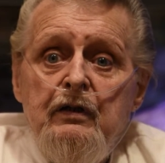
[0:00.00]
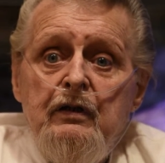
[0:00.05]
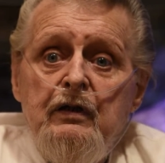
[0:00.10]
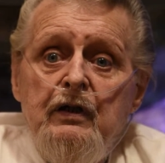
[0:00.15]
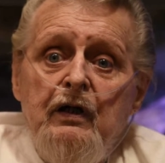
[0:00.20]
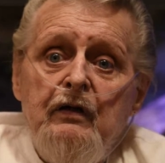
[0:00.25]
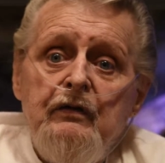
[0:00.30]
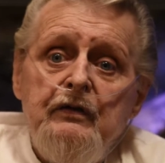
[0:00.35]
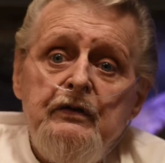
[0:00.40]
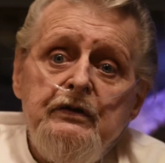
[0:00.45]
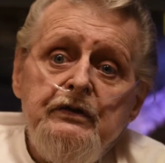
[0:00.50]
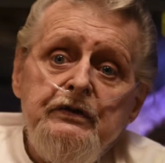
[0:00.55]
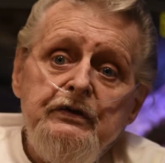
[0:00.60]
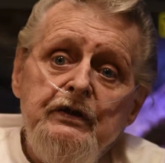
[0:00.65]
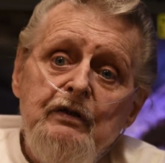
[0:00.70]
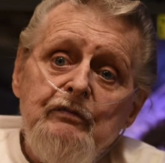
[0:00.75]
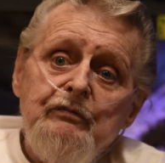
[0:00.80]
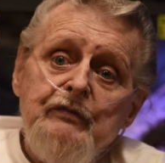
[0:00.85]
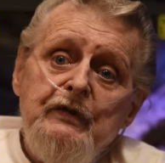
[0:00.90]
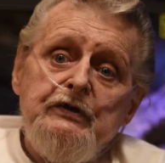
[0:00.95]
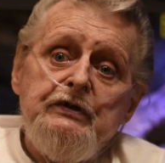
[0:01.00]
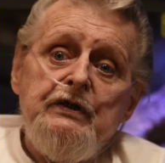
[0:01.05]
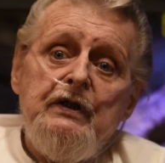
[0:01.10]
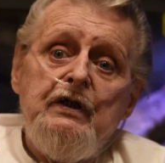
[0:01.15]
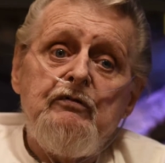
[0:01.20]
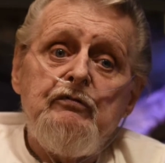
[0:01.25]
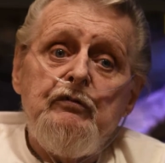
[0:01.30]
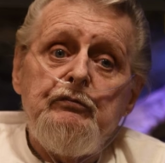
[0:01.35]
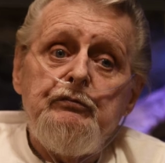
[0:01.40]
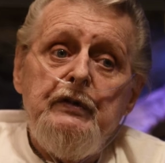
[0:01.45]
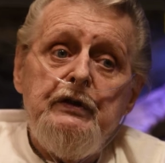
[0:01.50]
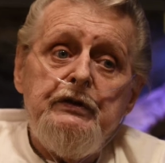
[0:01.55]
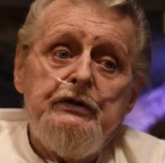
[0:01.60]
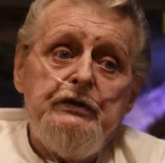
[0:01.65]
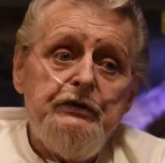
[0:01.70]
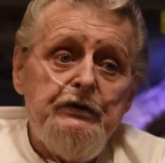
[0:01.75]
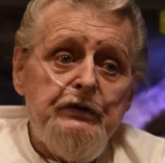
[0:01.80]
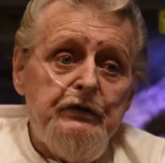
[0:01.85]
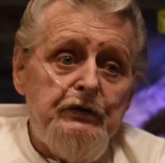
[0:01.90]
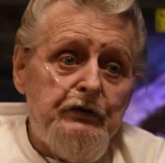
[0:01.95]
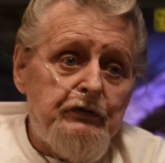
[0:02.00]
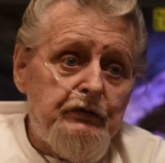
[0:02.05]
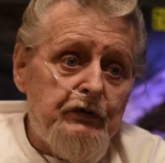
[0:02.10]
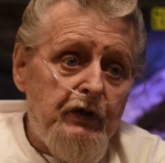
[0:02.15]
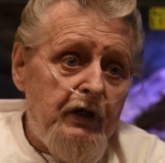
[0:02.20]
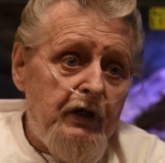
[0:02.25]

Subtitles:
Now there's something the son of a bitches that are